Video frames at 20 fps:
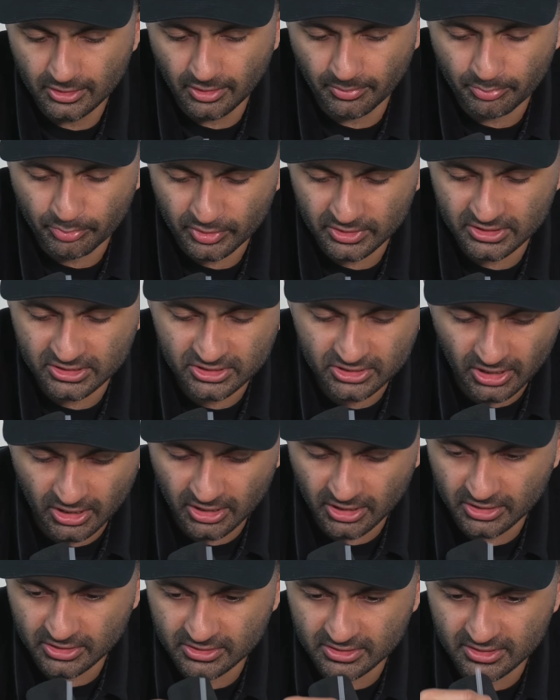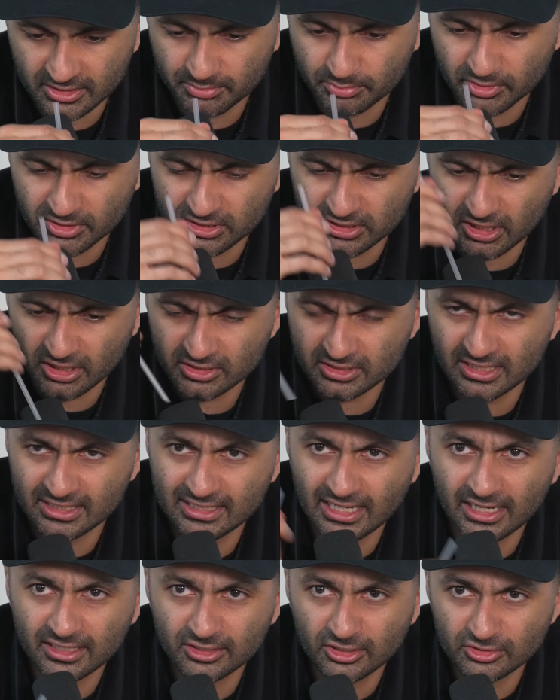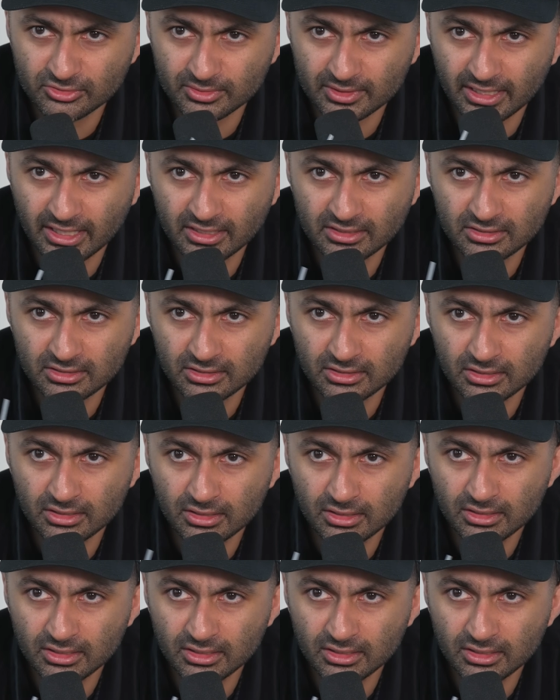You know, Prince Charles. Did Prince Charles get diagnosed with cancer?